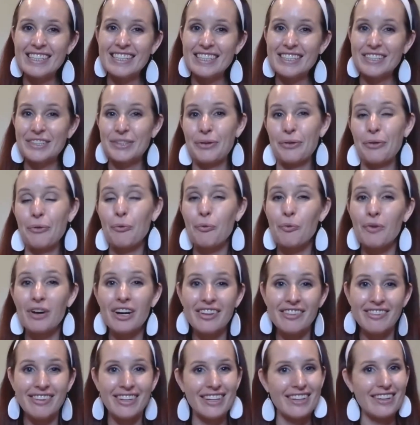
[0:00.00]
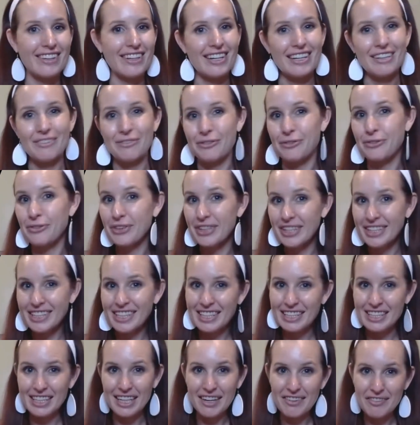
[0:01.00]
So the one thing that I really
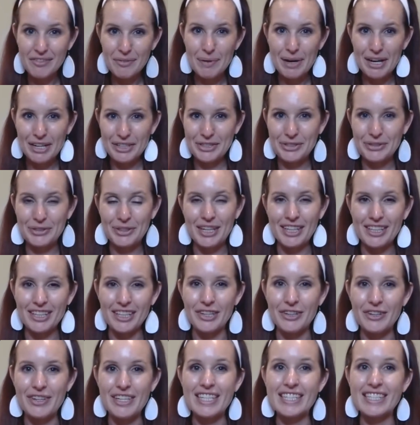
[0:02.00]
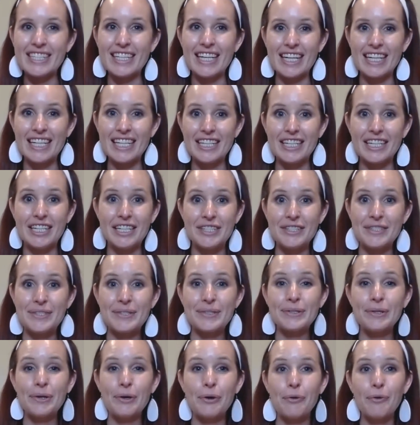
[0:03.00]
love about Trello is that it is
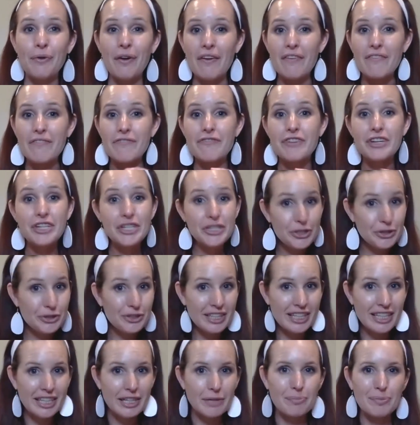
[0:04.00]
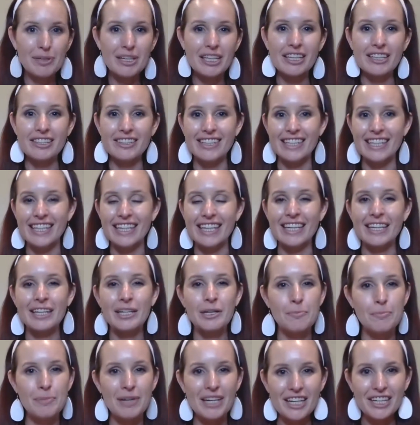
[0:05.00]
so visually appealing
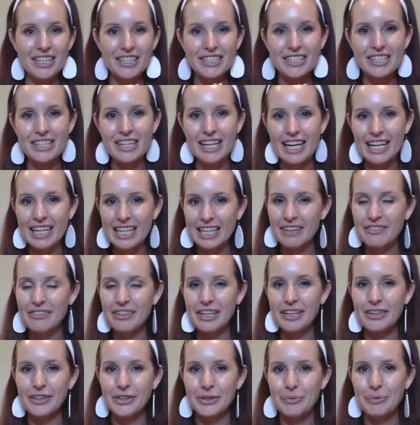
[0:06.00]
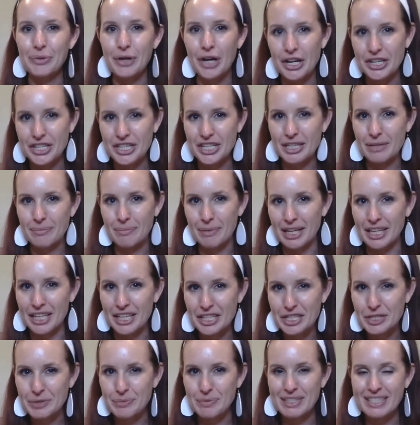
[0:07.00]
compared to any of the other project
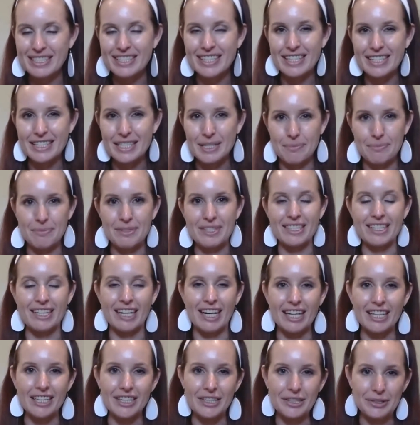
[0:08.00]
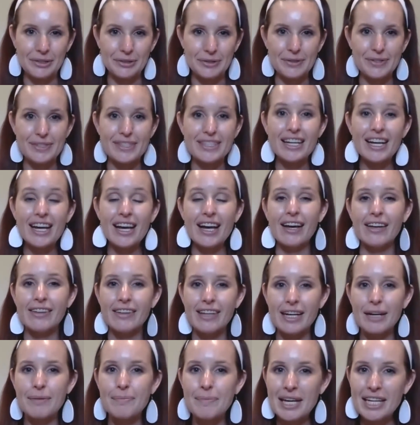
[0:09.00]
management systems that I use, that
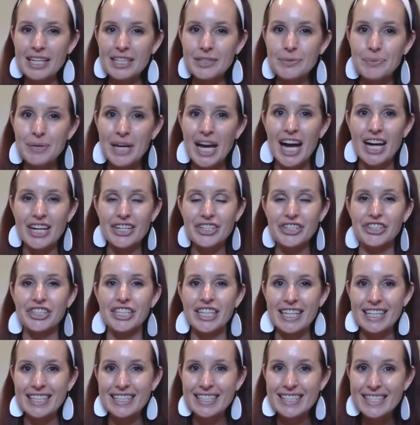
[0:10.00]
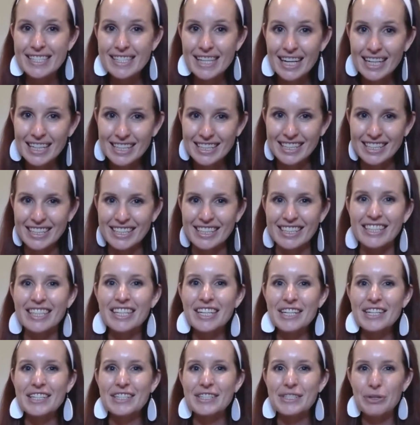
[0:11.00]
it makes me actually excited
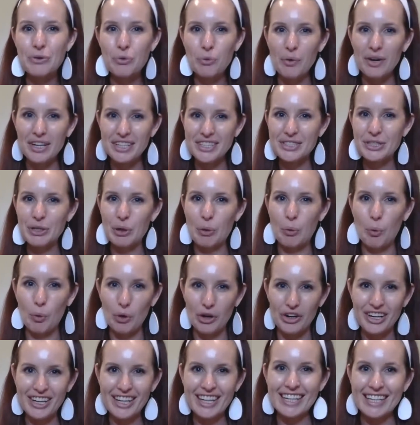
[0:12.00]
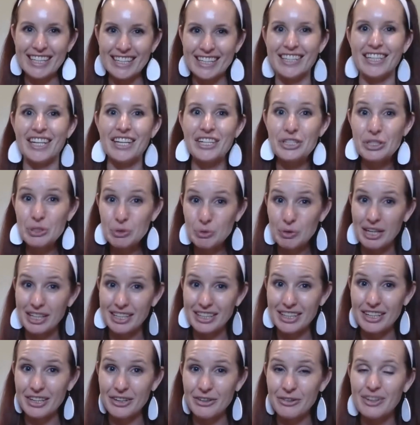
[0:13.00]
to want to work in
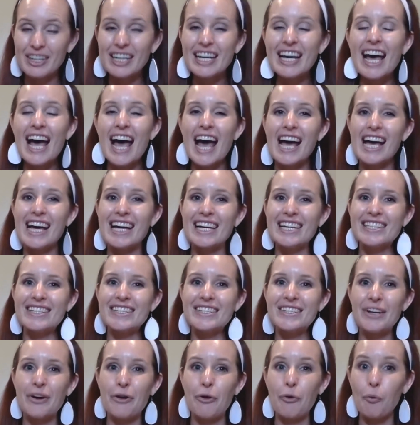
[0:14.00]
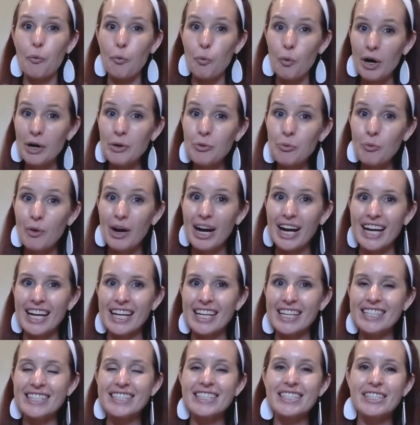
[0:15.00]
Trello. And so one
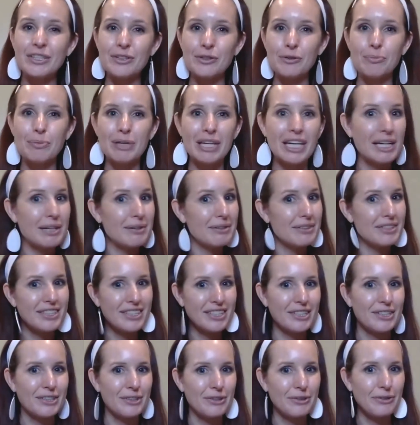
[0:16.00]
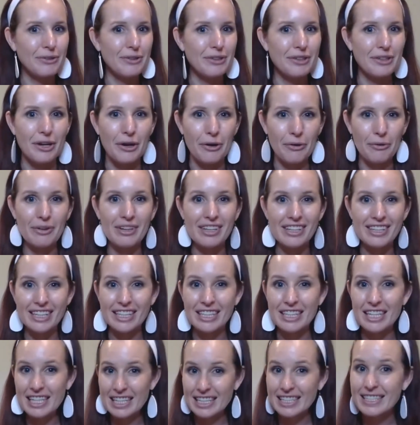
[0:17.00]
way to be able to,
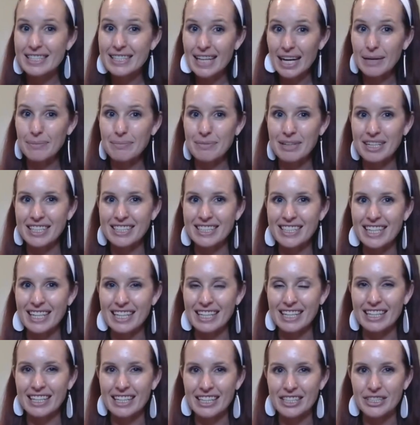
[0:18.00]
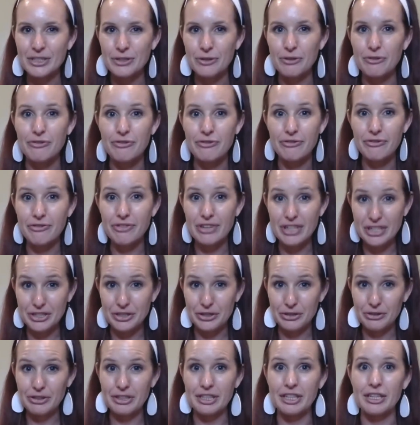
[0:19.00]
get excitement and get you
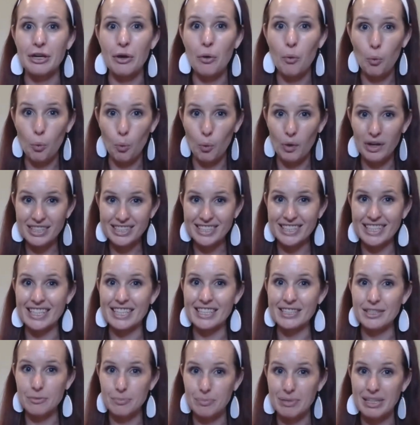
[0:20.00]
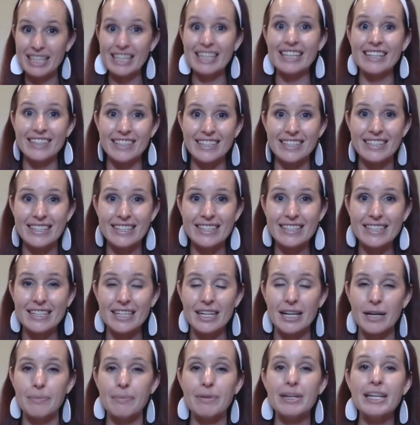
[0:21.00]
visually wanting to be in the
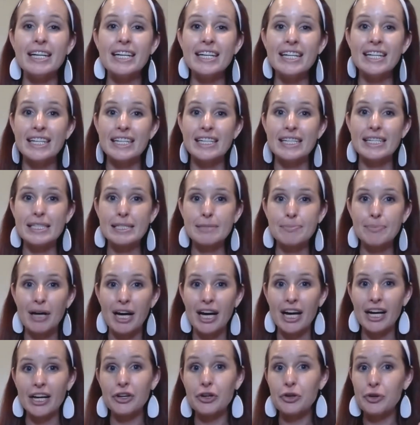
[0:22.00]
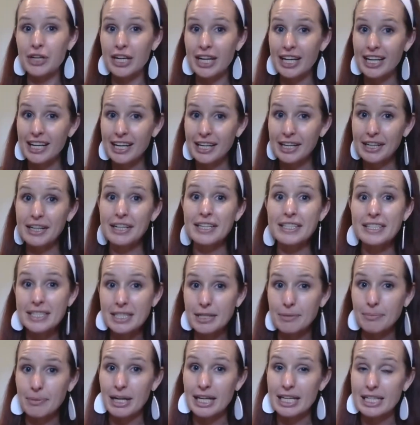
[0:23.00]
system is by creating
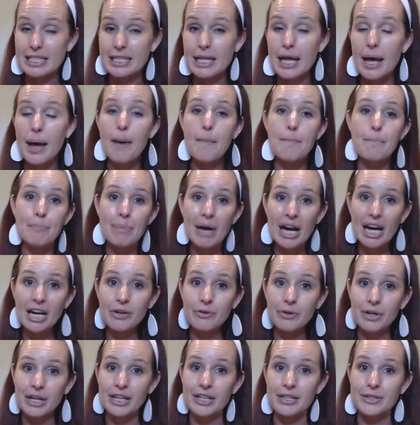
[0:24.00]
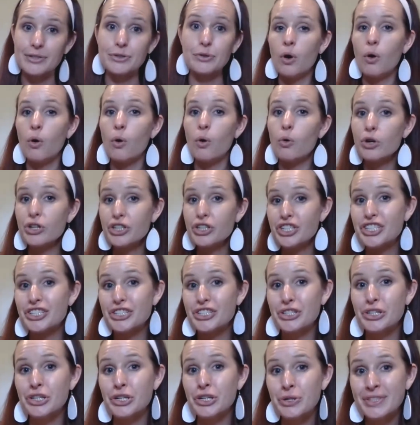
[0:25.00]
customized backgrounds or just
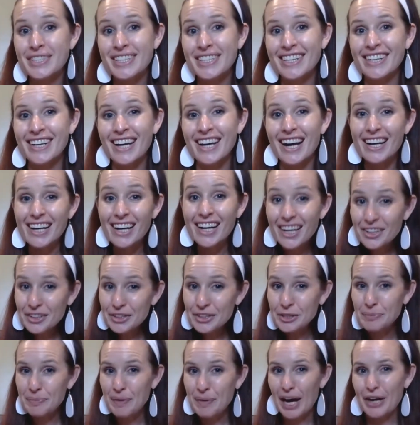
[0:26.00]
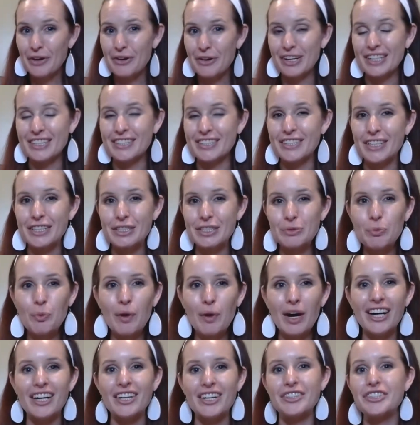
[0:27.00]
using colored backgrounds as
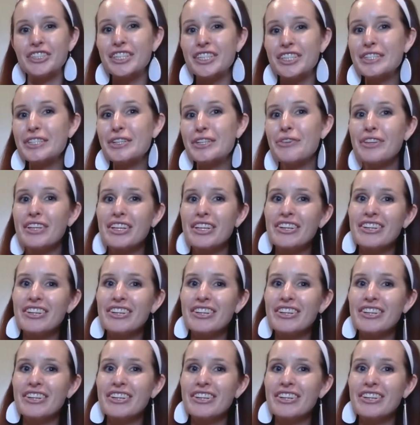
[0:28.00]
well, just so that you